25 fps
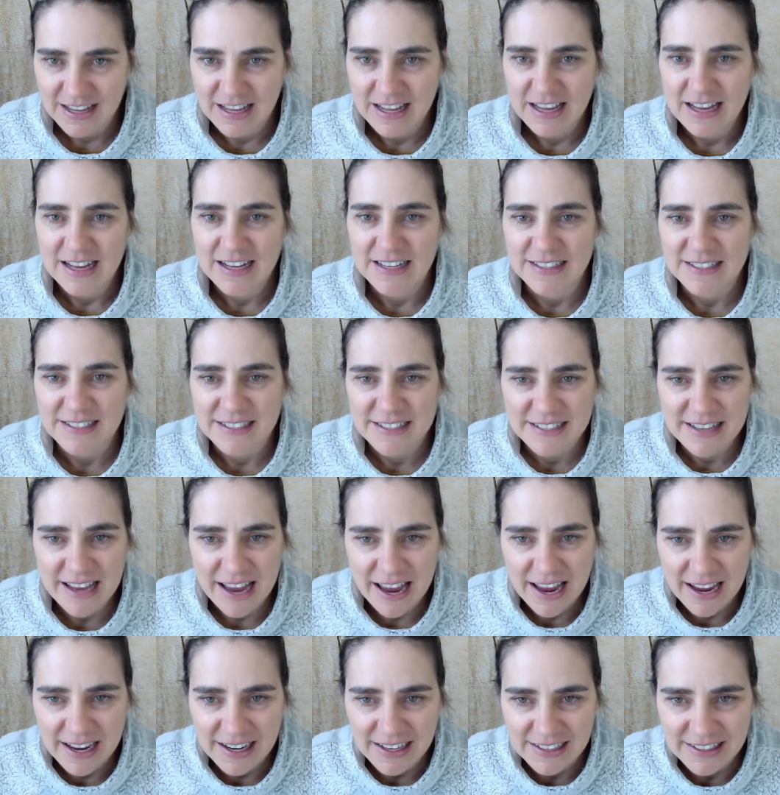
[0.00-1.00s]
a
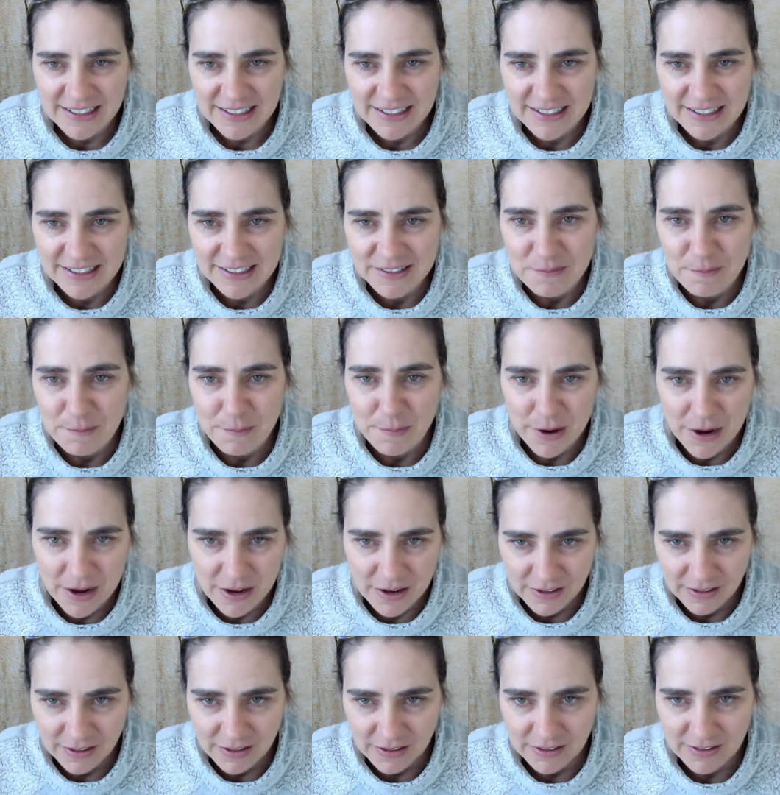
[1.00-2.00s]
stagnant
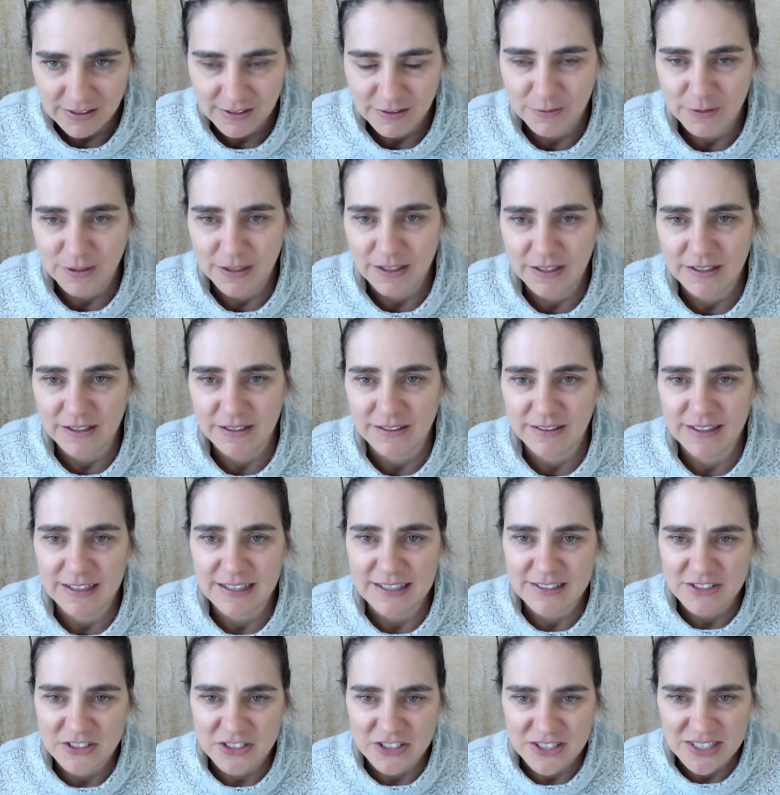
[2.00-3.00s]
bog where
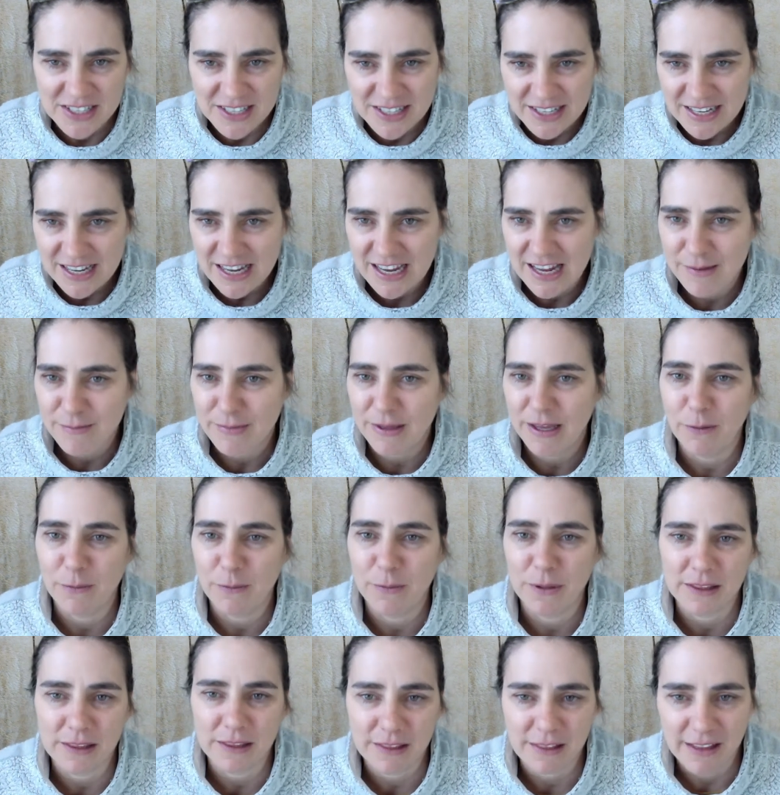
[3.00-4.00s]
it's just teeming
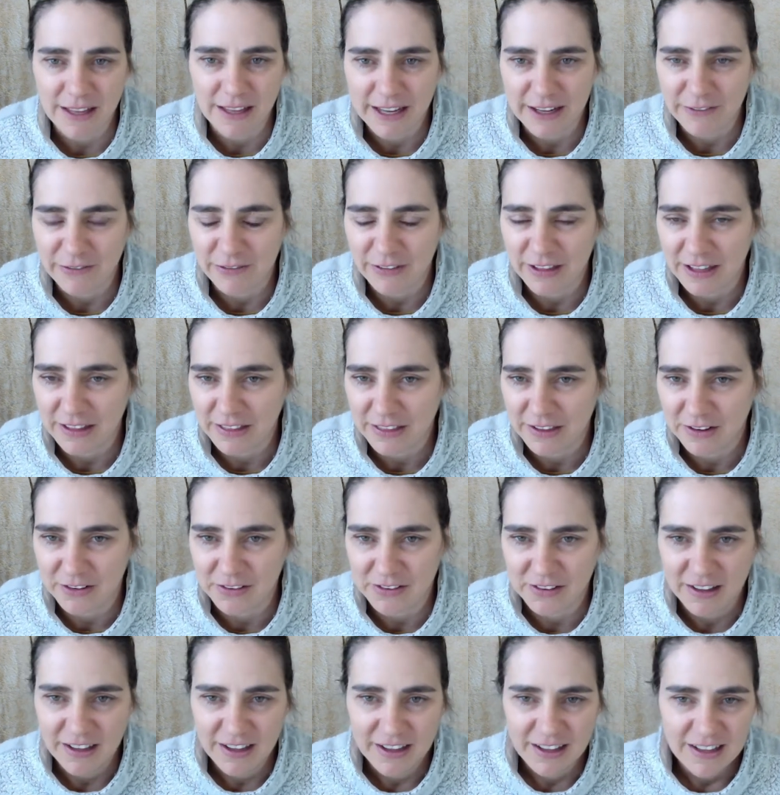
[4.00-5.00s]
with life. Like
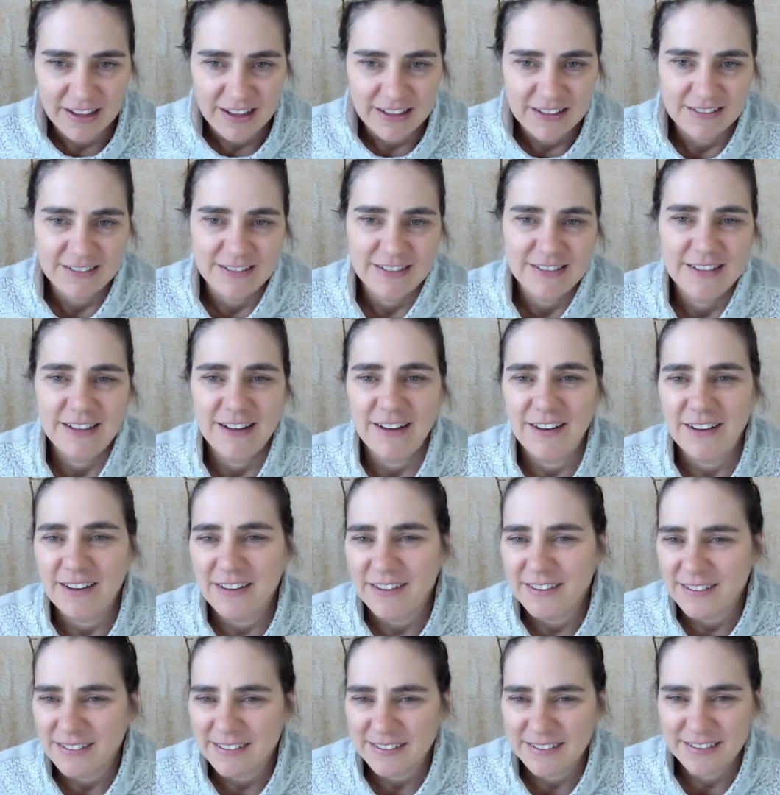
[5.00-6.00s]
there's
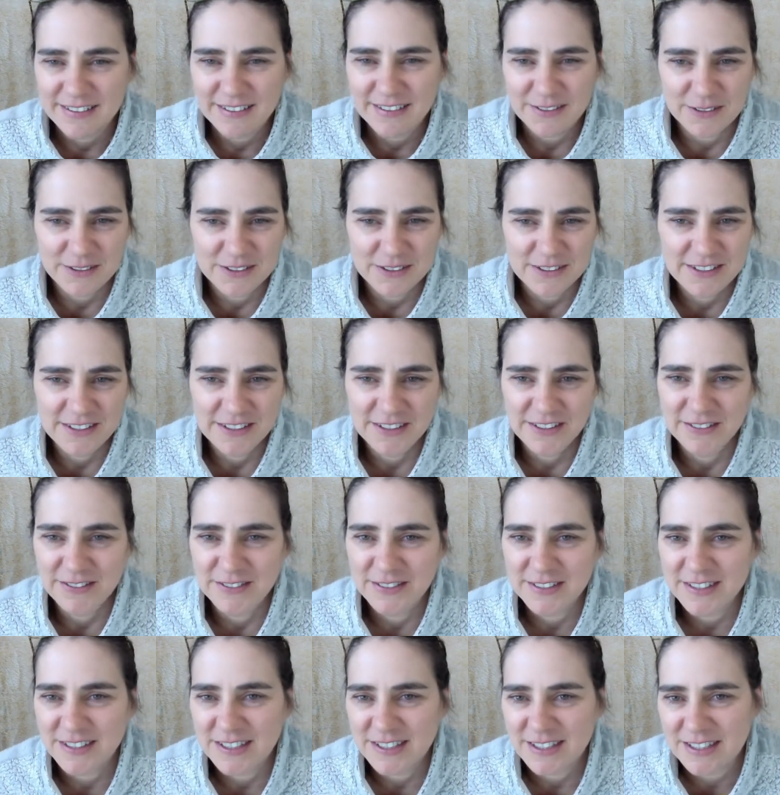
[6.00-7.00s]
all sorts of
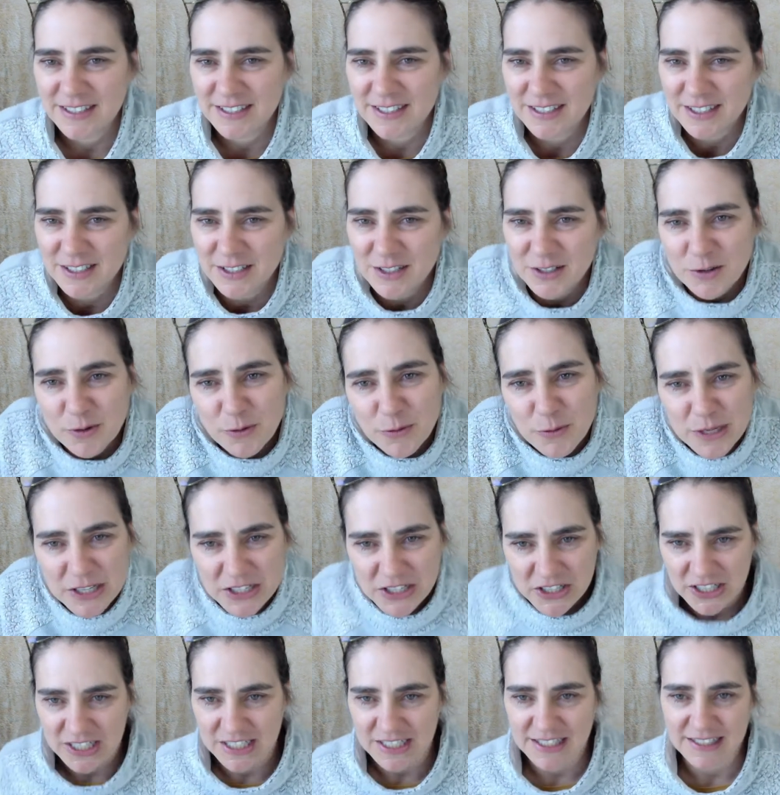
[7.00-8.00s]

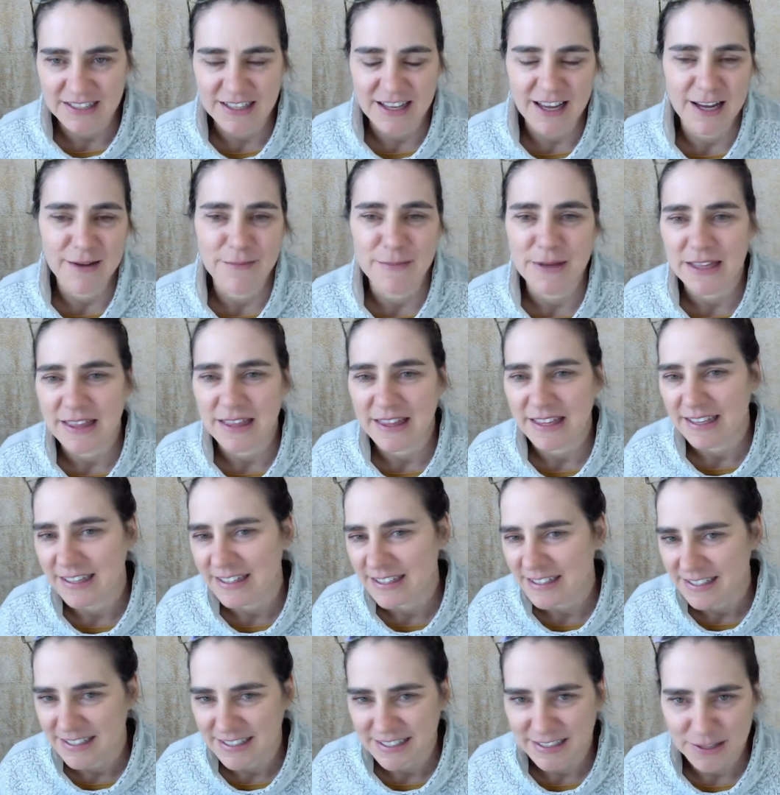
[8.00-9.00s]
squishy, slimy
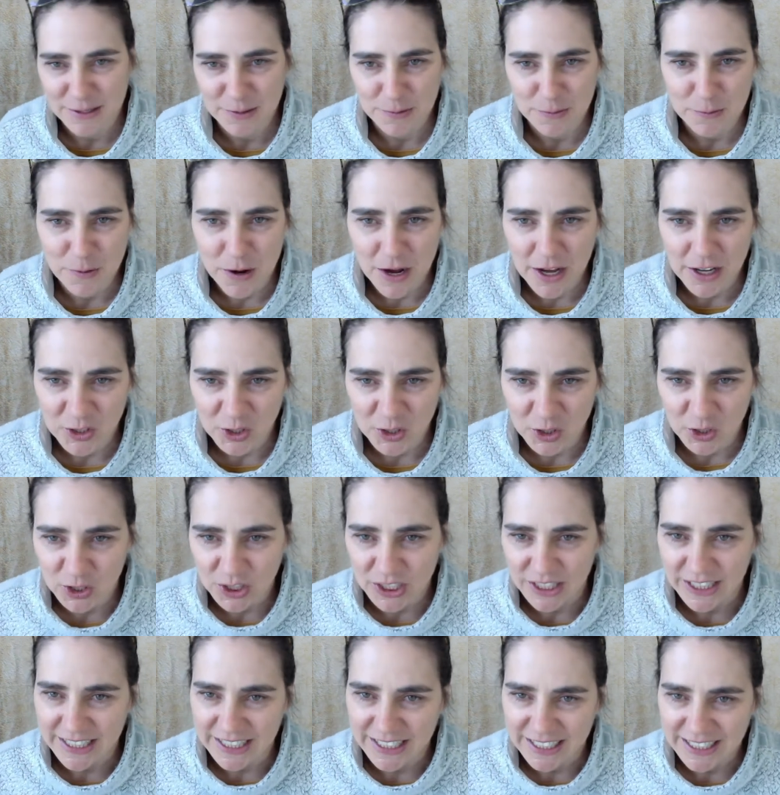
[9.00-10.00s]
things in the water,
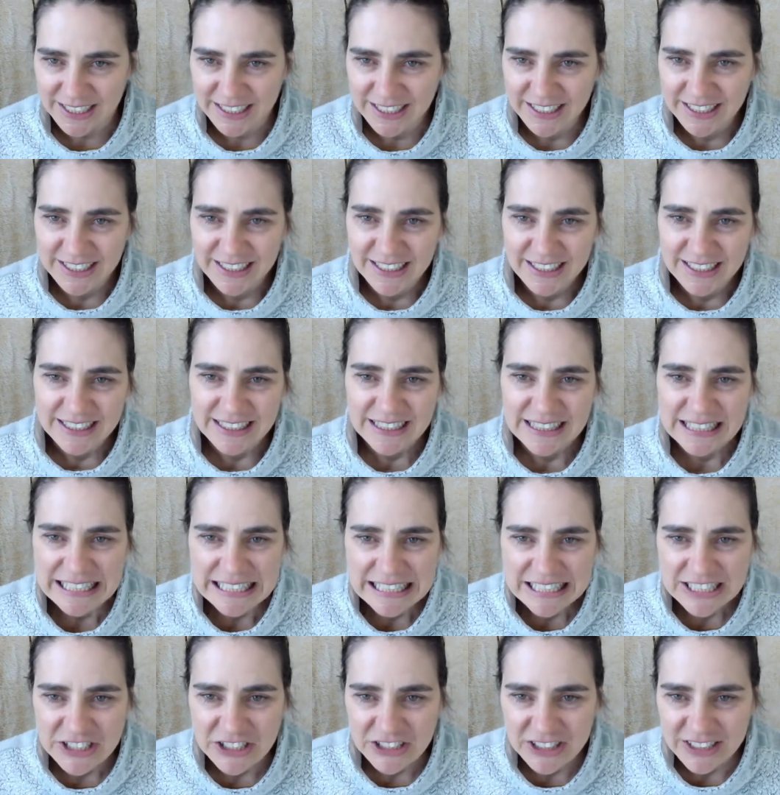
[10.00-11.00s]
like
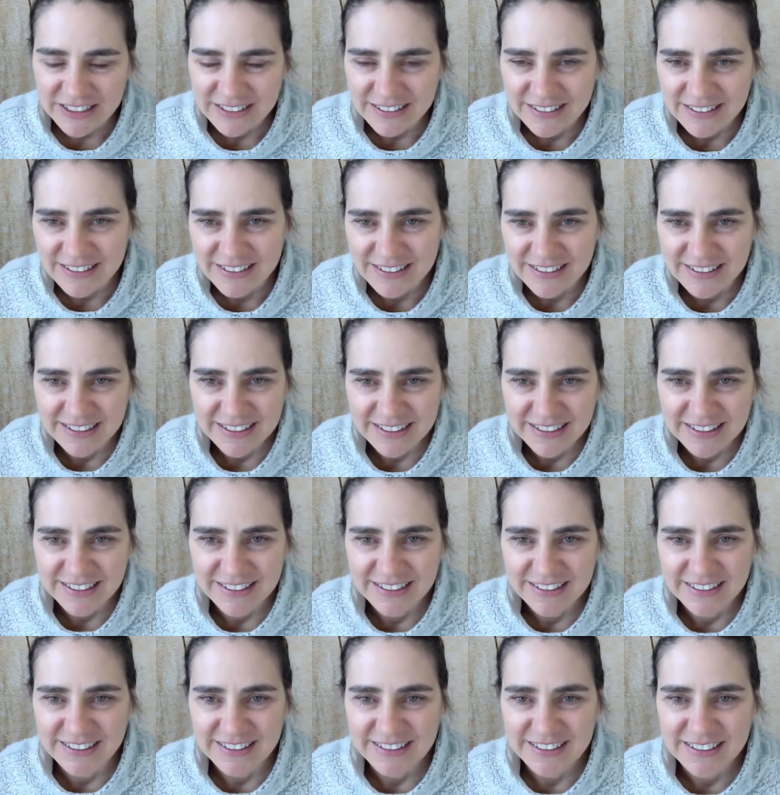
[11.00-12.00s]
leeches
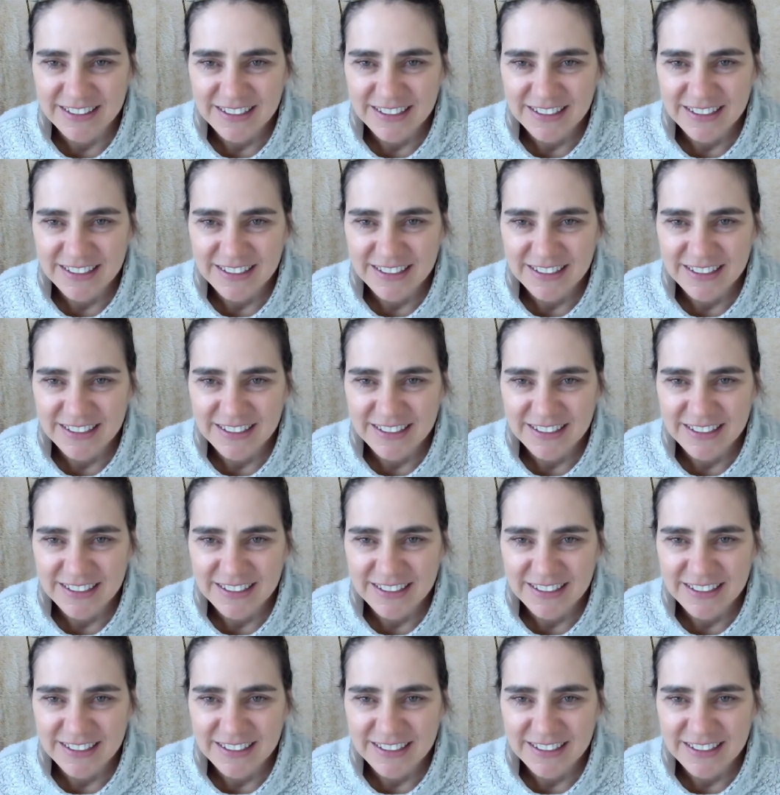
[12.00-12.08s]
and